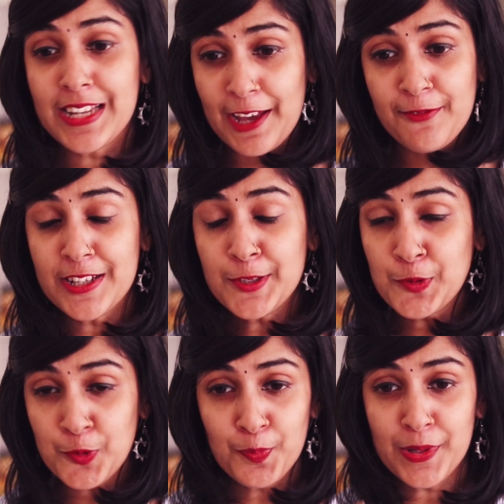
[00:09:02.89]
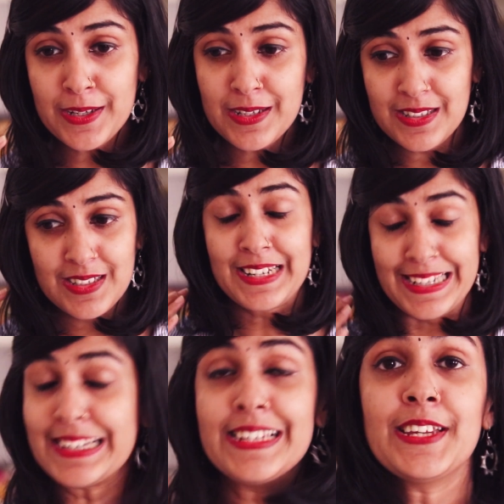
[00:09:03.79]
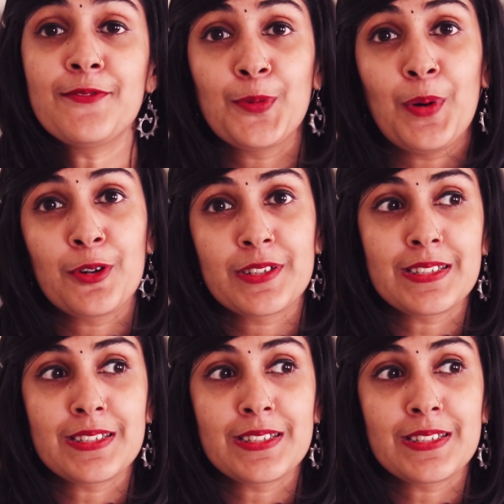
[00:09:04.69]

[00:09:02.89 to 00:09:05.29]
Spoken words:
I feel super relieved about